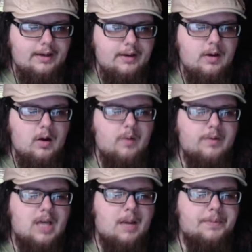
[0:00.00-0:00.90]
go over
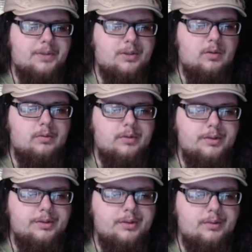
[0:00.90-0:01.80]
top his
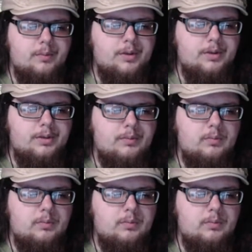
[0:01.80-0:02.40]
shoulders, which